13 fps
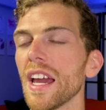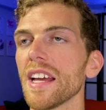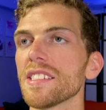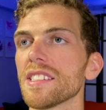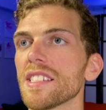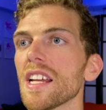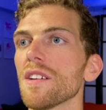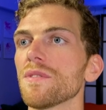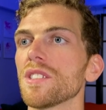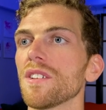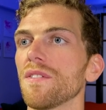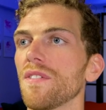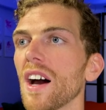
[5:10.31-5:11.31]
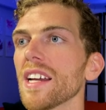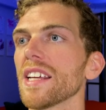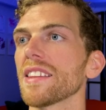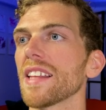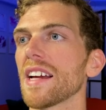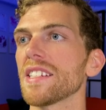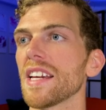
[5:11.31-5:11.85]
instead of
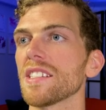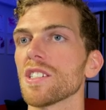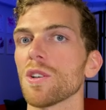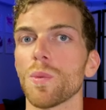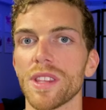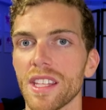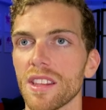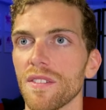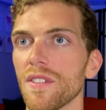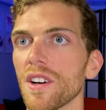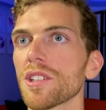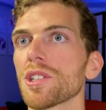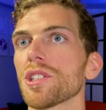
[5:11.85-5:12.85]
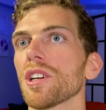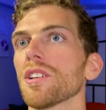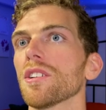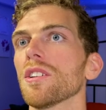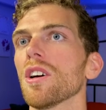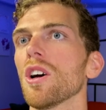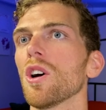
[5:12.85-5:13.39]
defining that data within the
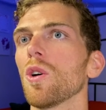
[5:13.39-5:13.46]
function,